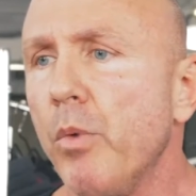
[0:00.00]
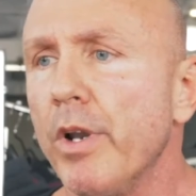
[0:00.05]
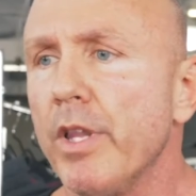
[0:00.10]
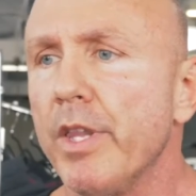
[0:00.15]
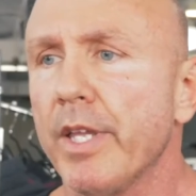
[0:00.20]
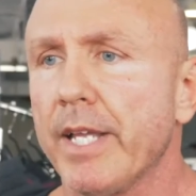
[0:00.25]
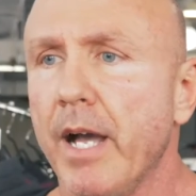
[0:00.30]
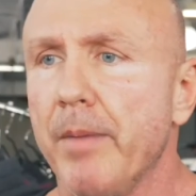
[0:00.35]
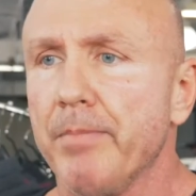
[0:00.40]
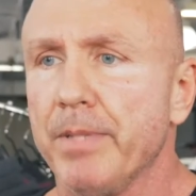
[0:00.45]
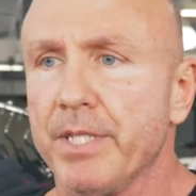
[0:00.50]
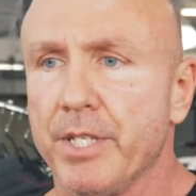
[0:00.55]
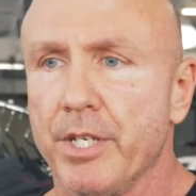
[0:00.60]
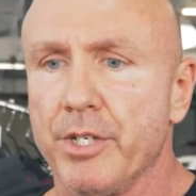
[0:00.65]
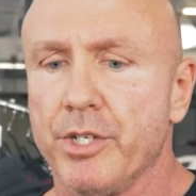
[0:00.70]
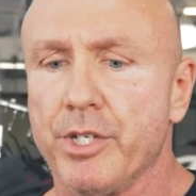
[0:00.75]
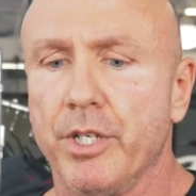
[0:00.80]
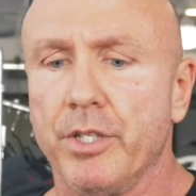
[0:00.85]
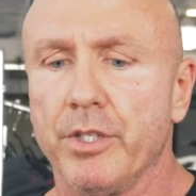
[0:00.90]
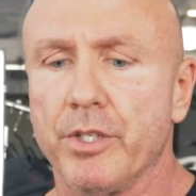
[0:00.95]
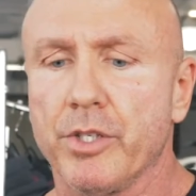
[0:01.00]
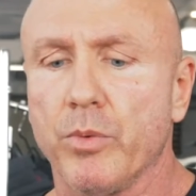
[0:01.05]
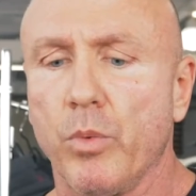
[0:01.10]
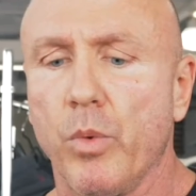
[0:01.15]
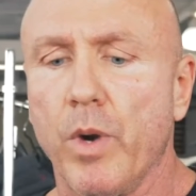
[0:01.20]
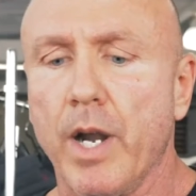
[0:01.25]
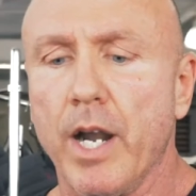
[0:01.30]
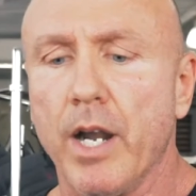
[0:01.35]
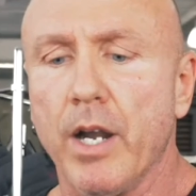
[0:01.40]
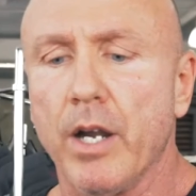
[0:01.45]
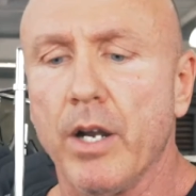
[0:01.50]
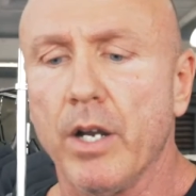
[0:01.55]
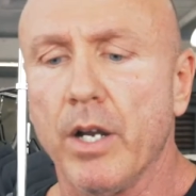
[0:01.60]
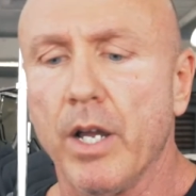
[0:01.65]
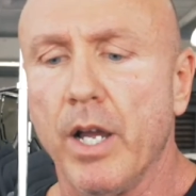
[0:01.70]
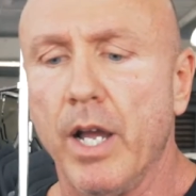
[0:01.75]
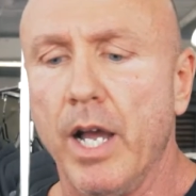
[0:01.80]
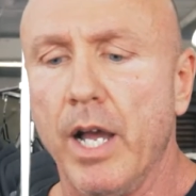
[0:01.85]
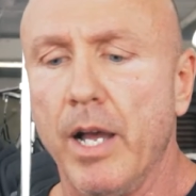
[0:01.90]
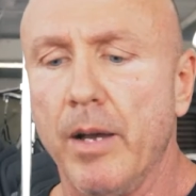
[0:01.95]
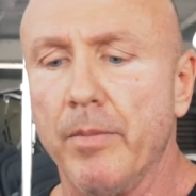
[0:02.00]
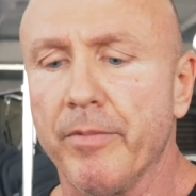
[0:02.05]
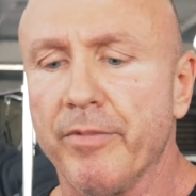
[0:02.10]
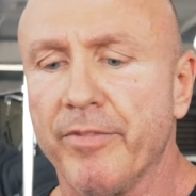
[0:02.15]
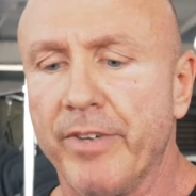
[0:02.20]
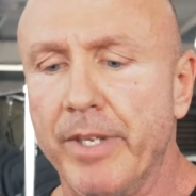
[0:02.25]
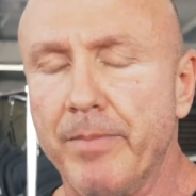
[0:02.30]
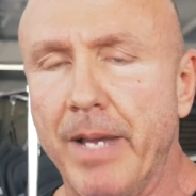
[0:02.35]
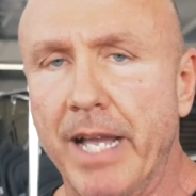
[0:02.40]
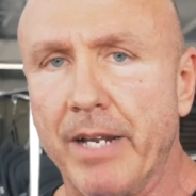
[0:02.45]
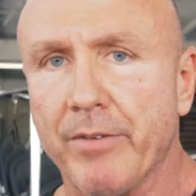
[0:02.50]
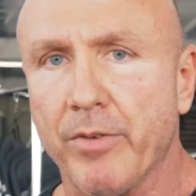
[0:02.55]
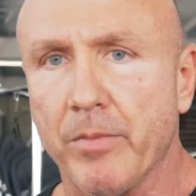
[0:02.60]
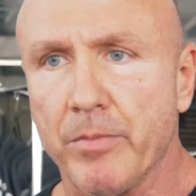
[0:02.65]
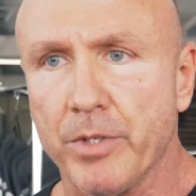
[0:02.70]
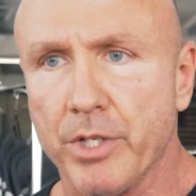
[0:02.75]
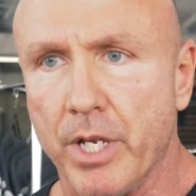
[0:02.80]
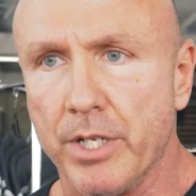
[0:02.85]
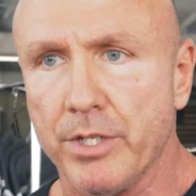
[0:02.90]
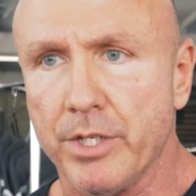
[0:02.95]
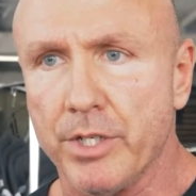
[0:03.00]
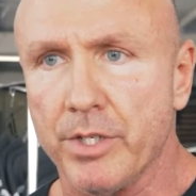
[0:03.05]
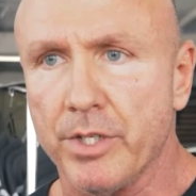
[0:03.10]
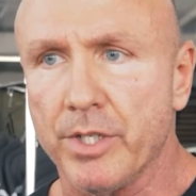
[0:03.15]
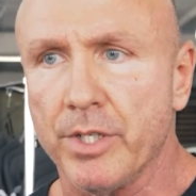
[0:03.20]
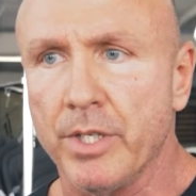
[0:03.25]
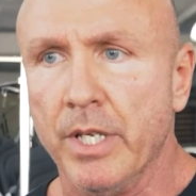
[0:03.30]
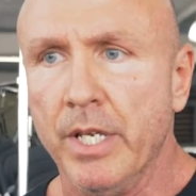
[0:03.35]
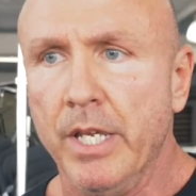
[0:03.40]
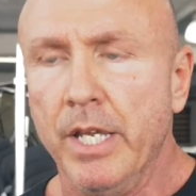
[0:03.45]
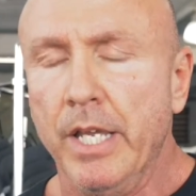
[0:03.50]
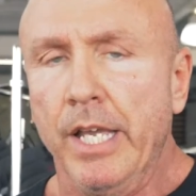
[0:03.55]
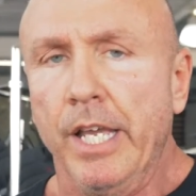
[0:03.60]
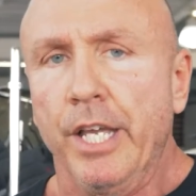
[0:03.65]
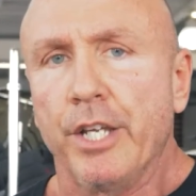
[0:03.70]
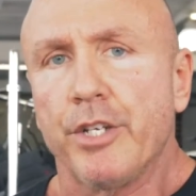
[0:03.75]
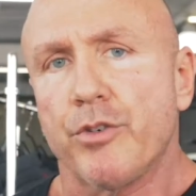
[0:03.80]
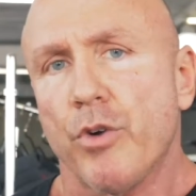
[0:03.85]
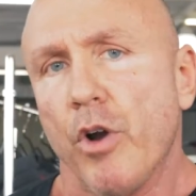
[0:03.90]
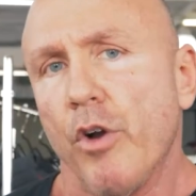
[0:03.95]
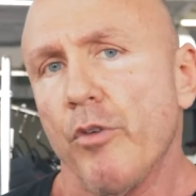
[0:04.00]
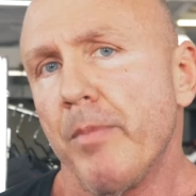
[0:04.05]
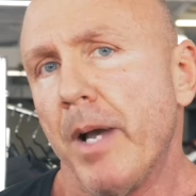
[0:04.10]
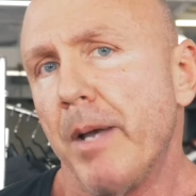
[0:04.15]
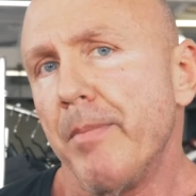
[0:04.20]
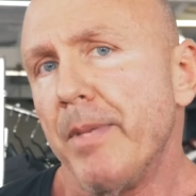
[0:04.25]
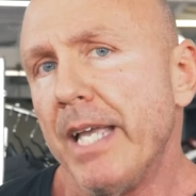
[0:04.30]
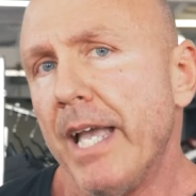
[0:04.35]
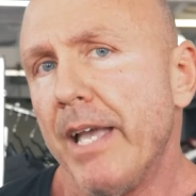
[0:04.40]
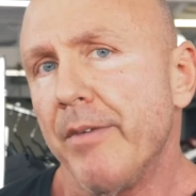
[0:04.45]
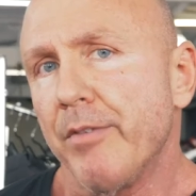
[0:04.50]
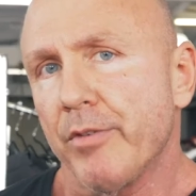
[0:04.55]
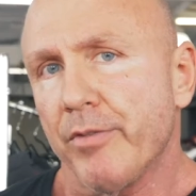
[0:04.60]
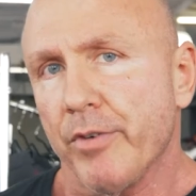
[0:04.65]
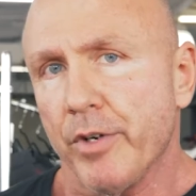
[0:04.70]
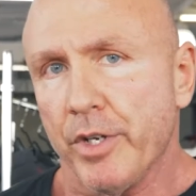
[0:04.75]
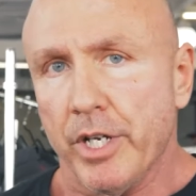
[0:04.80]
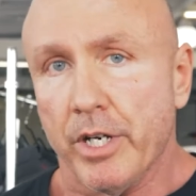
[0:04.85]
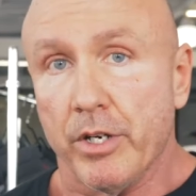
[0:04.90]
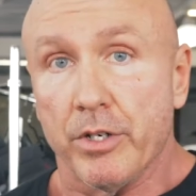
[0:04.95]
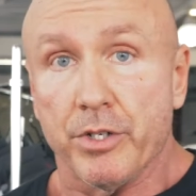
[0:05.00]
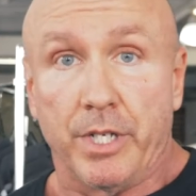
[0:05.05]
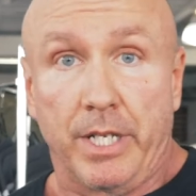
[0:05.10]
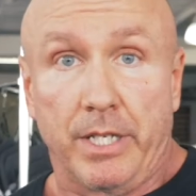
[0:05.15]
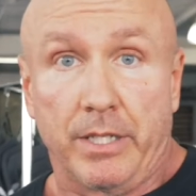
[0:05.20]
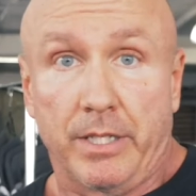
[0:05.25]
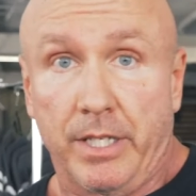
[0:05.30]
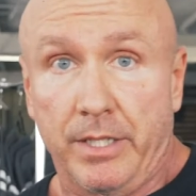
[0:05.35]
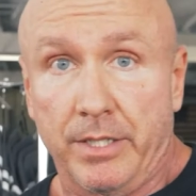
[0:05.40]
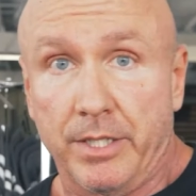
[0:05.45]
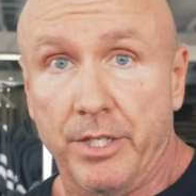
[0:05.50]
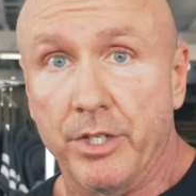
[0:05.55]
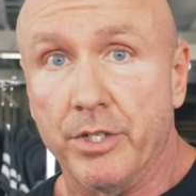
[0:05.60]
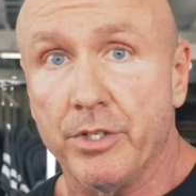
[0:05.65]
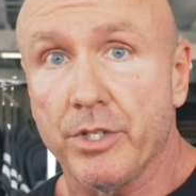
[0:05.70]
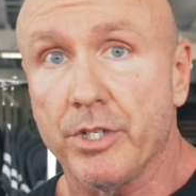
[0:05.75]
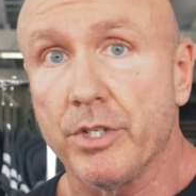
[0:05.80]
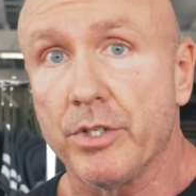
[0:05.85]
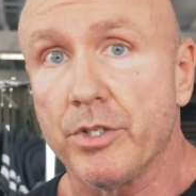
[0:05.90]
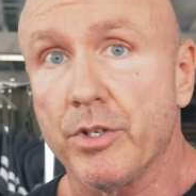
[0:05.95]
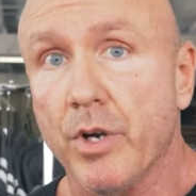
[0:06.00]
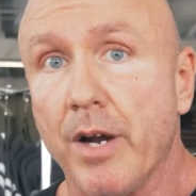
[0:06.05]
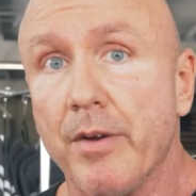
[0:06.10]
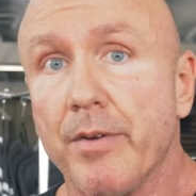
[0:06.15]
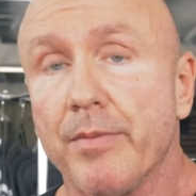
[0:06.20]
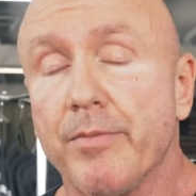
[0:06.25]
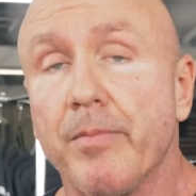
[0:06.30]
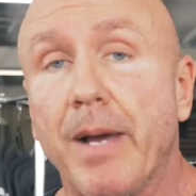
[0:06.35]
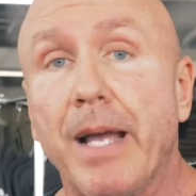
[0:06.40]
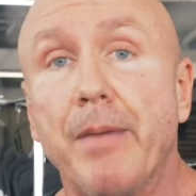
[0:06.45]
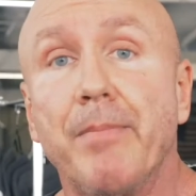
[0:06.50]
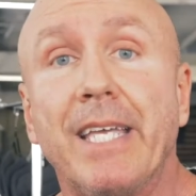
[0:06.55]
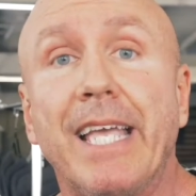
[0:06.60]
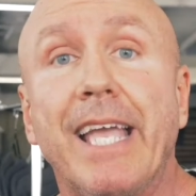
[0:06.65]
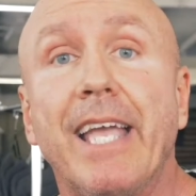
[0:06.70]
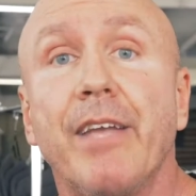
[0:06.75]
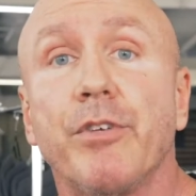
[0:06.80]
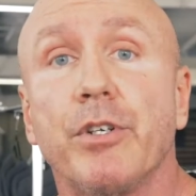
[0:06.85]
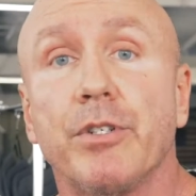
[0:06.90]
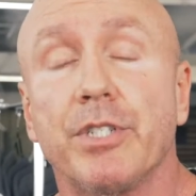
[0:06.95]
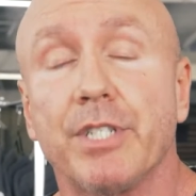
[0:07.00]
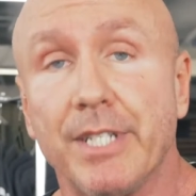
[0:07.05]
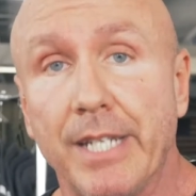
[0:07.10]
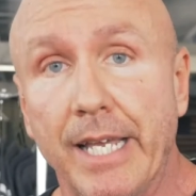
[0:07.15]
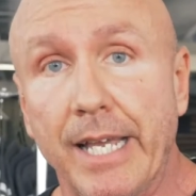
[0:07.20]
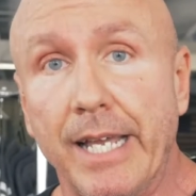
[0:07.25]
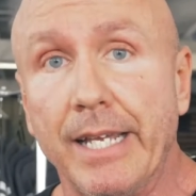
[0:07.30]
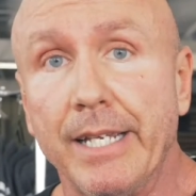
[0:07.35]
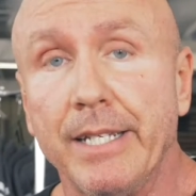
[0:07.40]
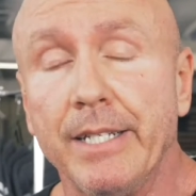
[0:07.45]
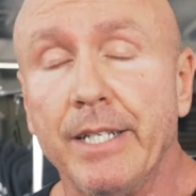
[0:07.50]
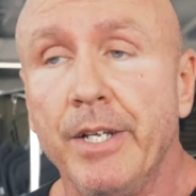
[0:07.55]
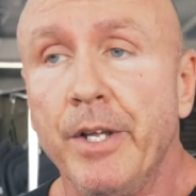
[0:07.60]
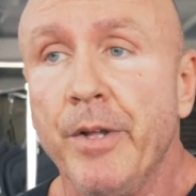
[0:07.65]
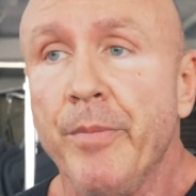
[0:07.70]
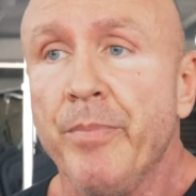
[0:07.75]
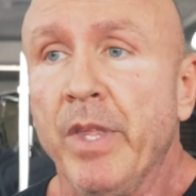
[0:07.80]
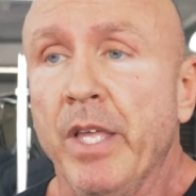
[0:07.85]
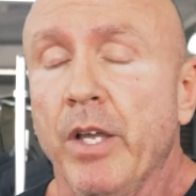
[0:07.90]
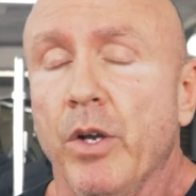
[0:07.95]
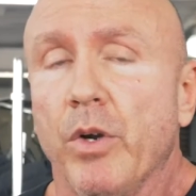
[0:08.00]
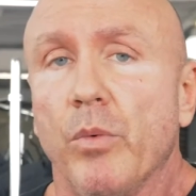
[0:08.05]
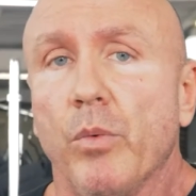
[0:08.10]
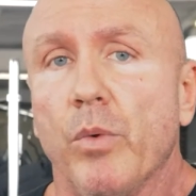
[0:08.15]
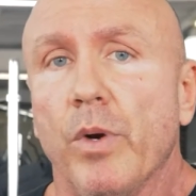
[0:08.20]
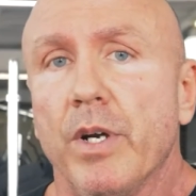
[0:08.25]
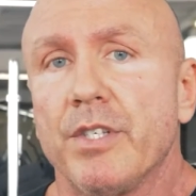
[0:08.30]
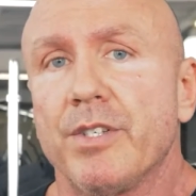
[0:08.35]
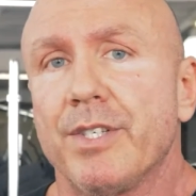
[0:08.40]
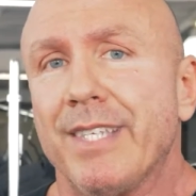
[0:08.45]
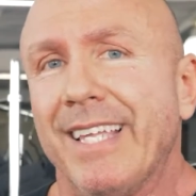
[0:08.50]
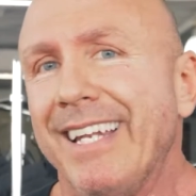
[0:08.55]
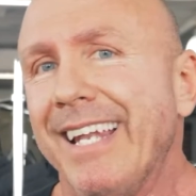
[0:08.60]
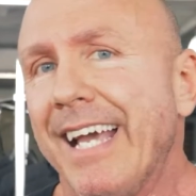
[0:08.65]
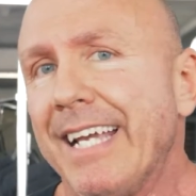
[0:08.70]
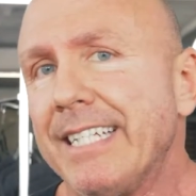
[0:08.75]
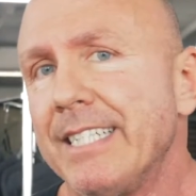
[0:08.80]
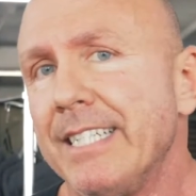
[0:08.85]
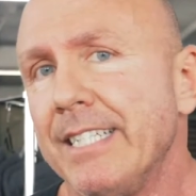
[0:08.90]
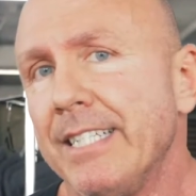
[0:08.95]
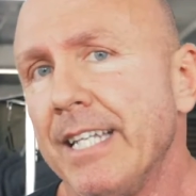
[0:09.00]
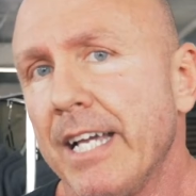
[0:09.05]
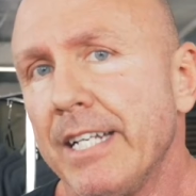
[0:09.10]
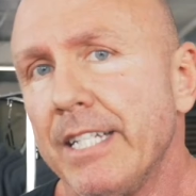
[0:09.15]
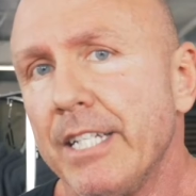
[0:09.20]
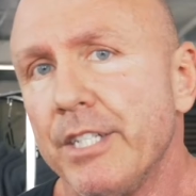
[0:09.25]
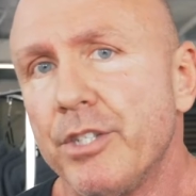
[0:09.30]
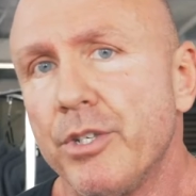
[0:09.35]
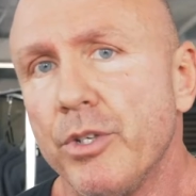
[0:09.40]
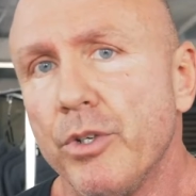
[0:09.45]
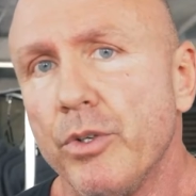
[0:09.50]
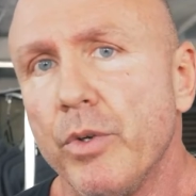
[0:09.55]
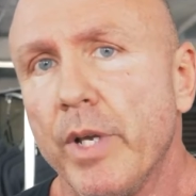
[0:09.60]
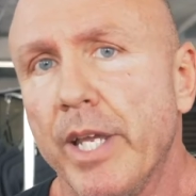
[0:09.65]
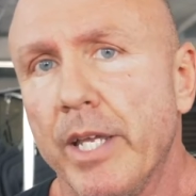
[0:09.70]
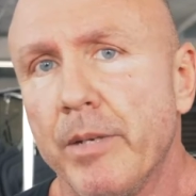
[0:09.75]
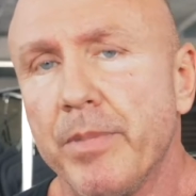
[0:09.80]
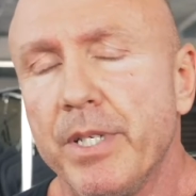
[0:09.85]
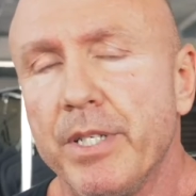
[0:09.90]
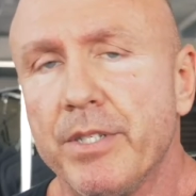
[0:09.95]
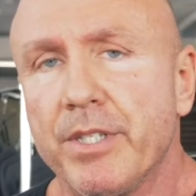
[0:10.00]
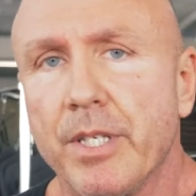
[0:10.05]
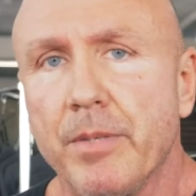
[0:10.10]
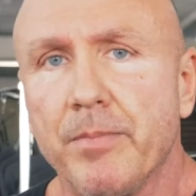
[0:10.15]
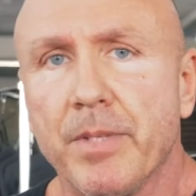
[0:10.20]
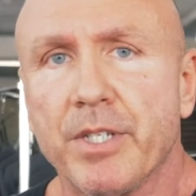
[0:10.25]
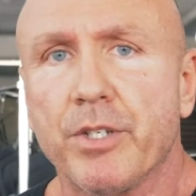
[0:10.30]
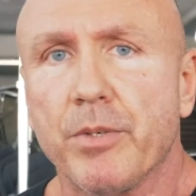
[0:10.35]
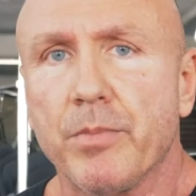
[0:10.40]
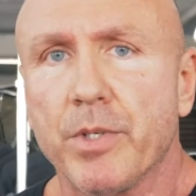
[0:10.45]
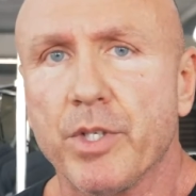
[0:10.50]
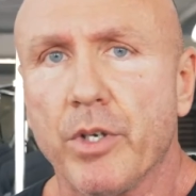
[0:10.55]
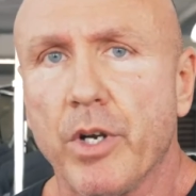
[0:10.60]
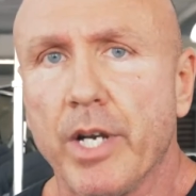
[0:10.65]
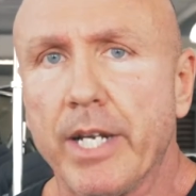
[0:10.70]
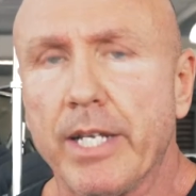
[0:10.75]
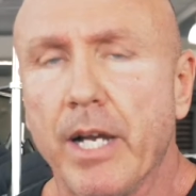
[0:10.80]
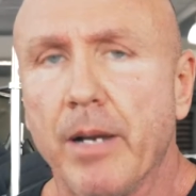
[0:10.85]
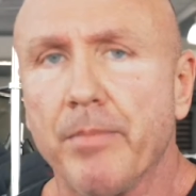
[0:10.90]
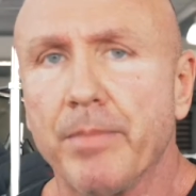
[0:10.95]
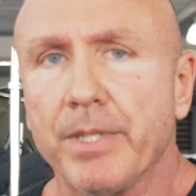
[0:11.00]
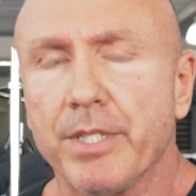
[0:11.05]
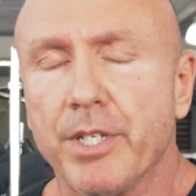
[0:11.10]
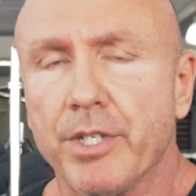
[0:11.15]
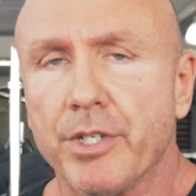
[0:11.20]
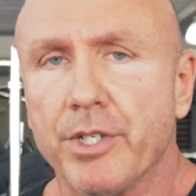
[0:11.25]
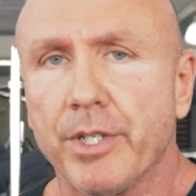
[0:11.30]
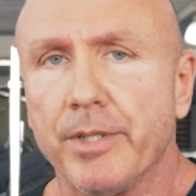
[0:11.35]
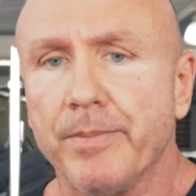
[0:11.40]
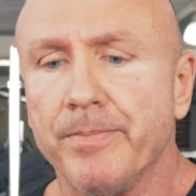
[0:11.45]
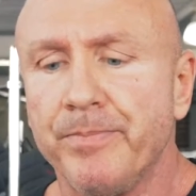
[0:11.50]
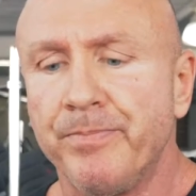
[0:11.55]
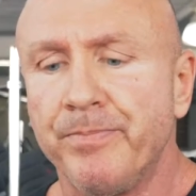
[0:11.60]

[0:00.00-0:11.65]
One of the competitions where feedback from judges drove my behavior for years and continues to drive my behavior today was the 1992 NPC Mr. Missouri competition.